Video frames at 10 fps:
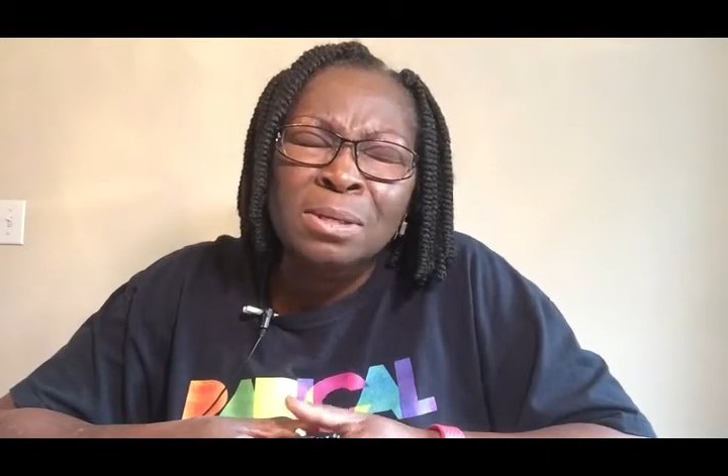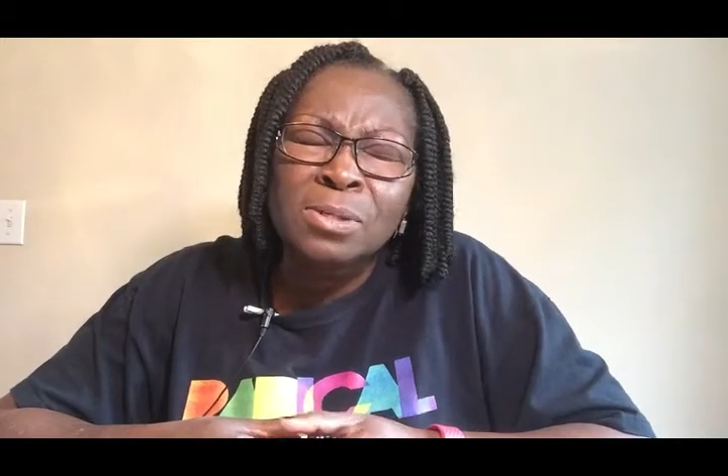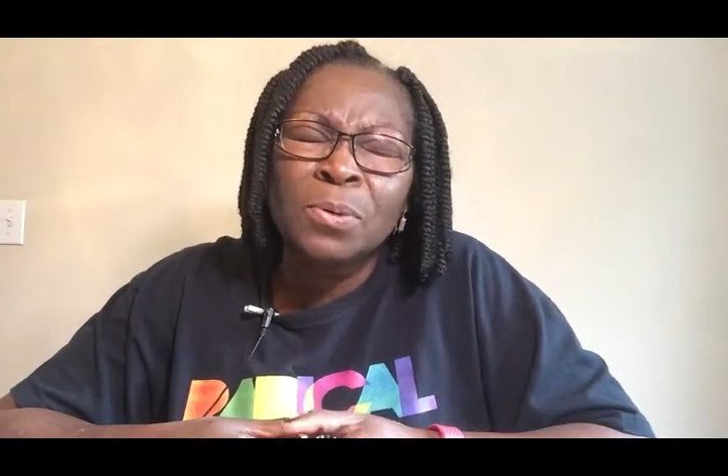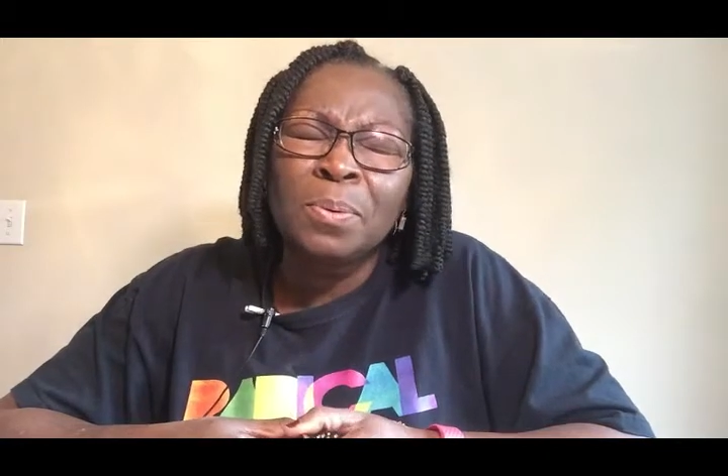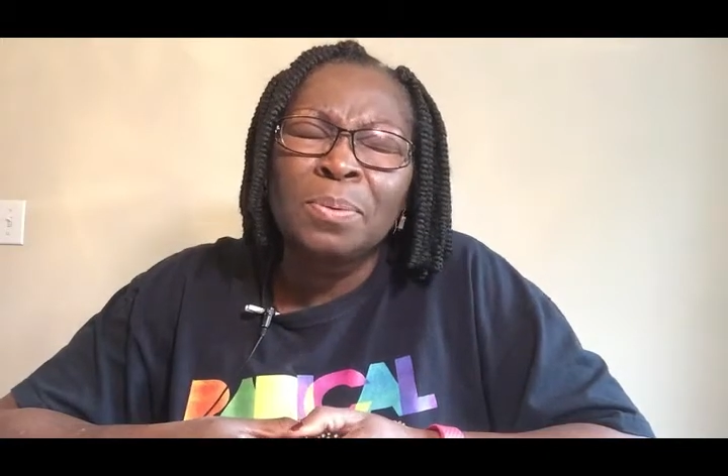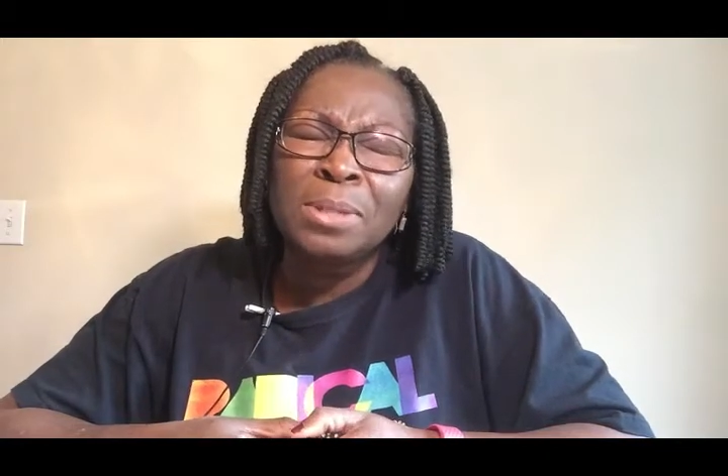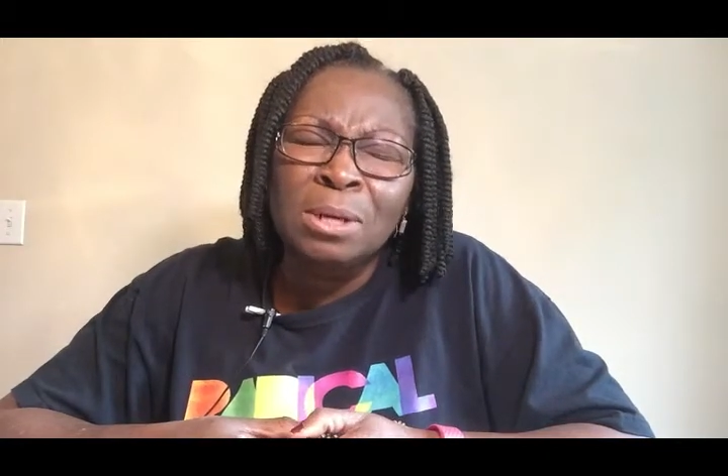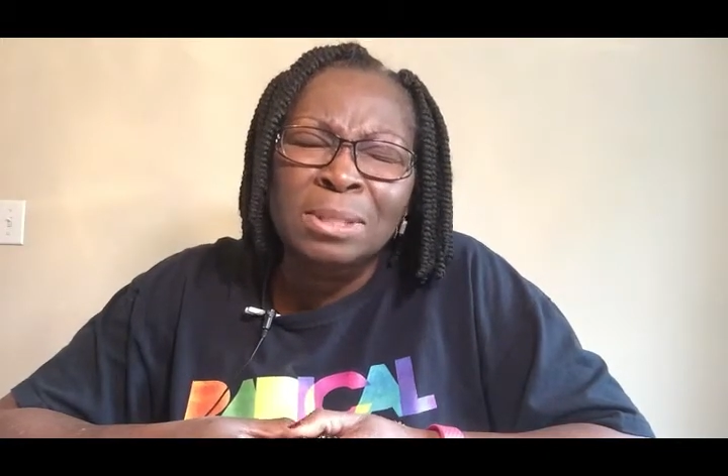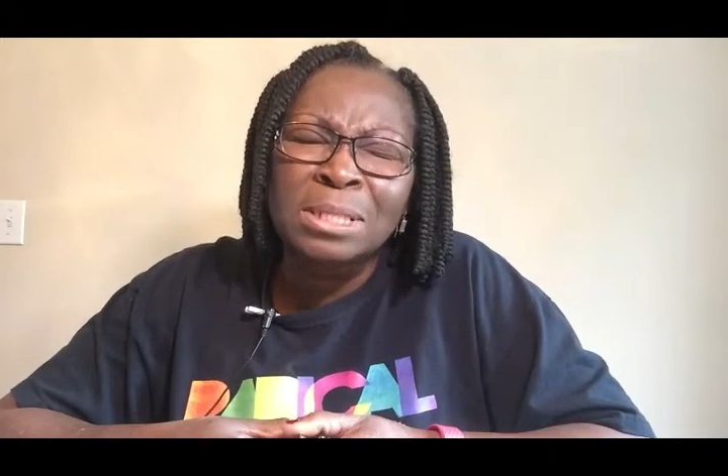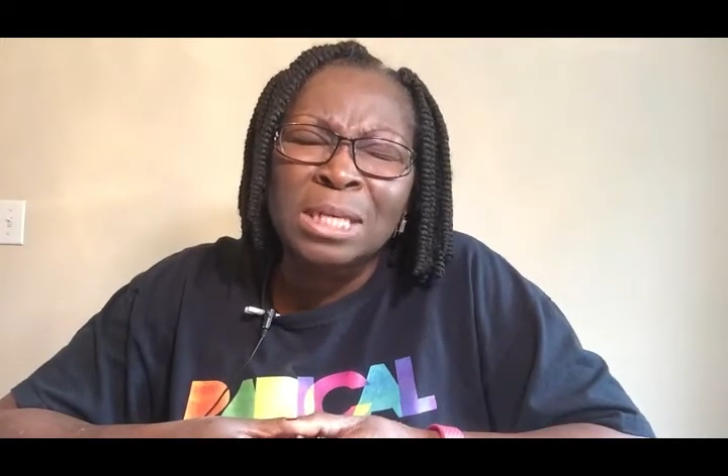so we would
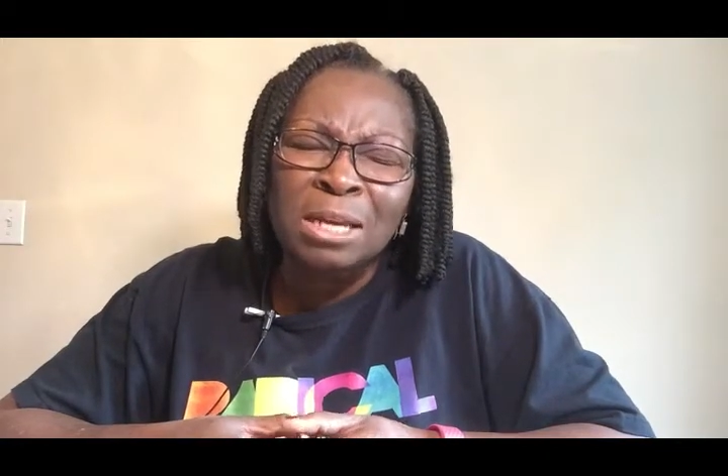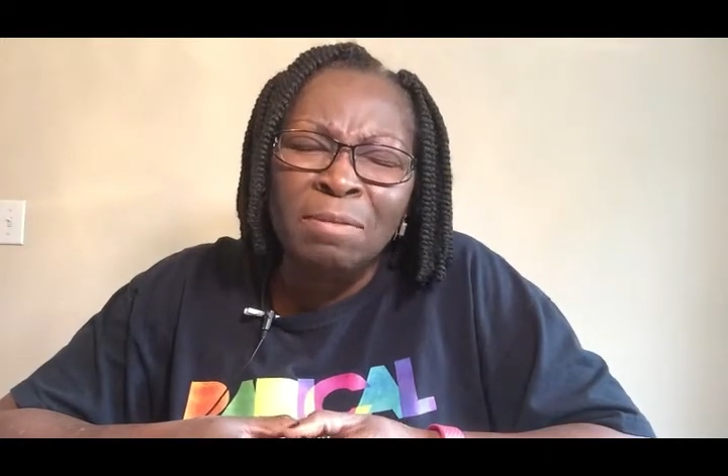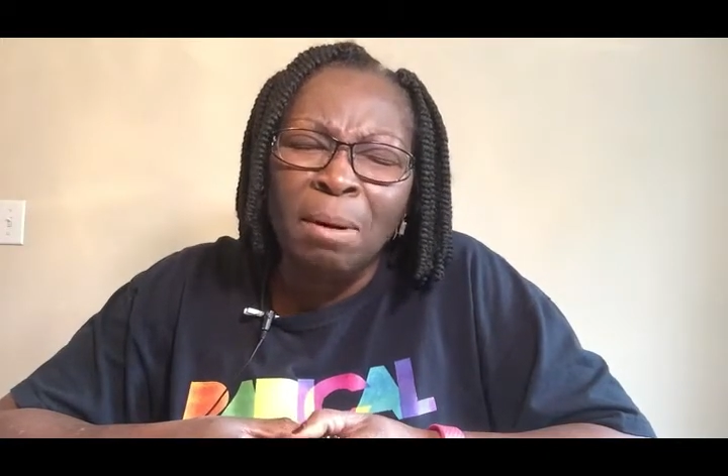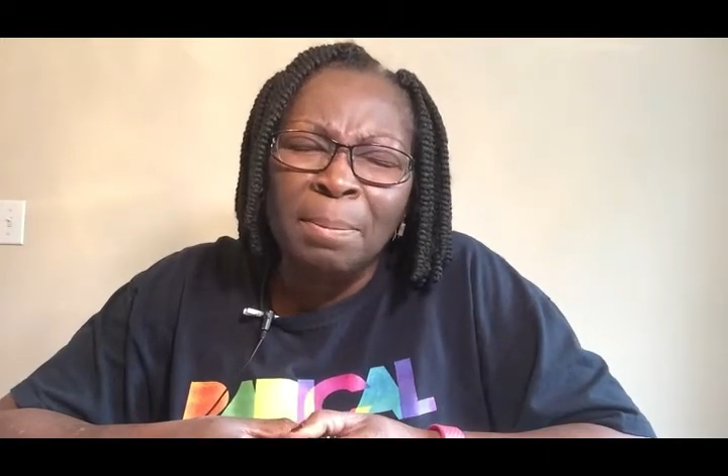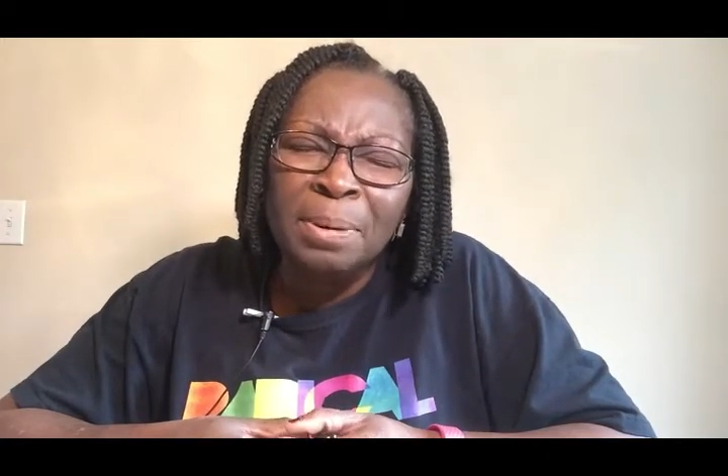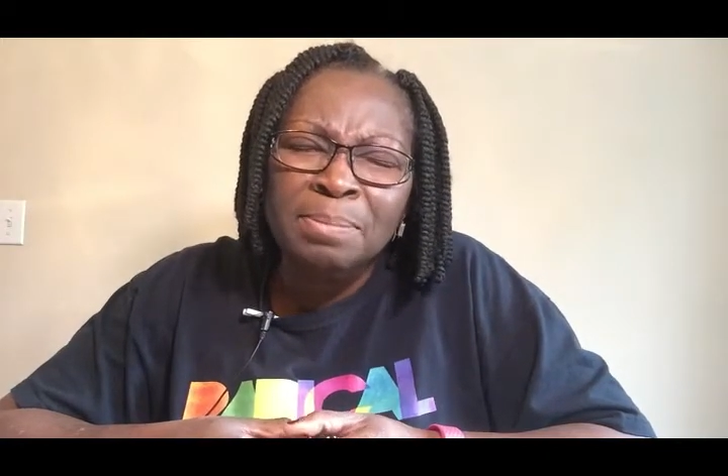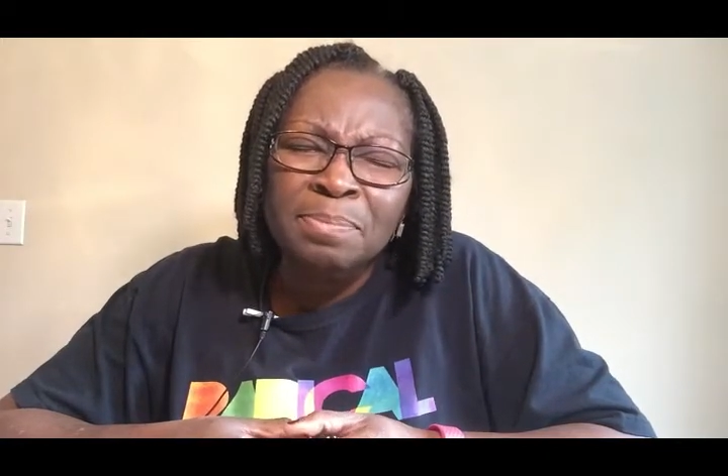not give up.